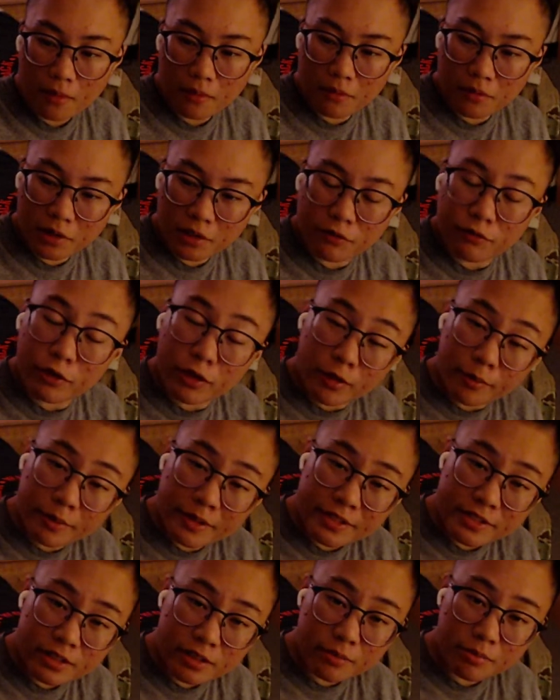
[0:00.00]
If you're
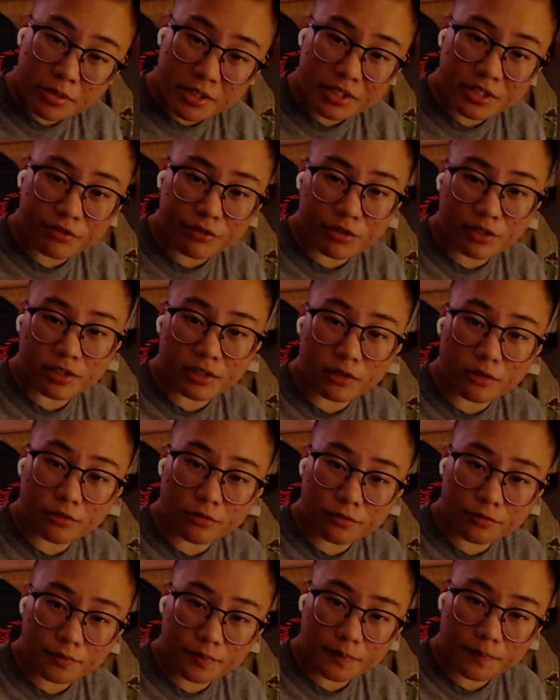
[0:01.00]
missing a piece of
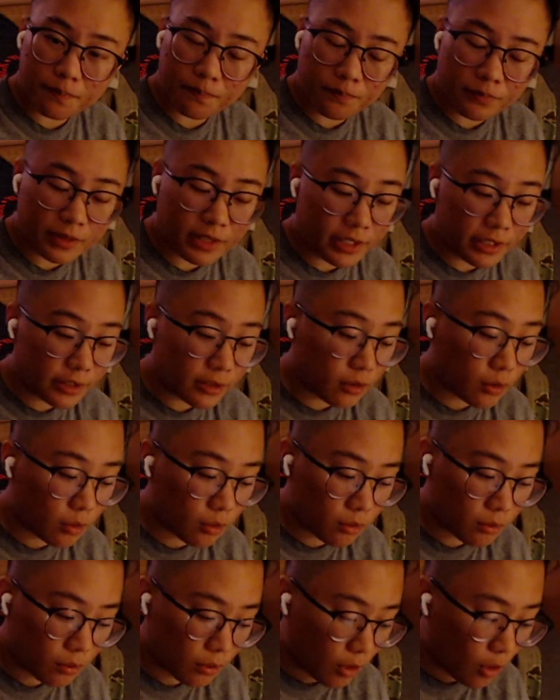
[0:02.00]
yourself and you
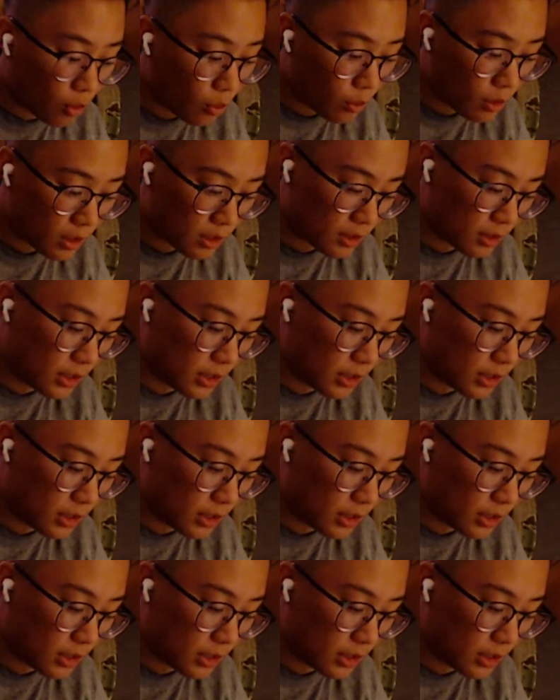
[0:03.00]
don't know what,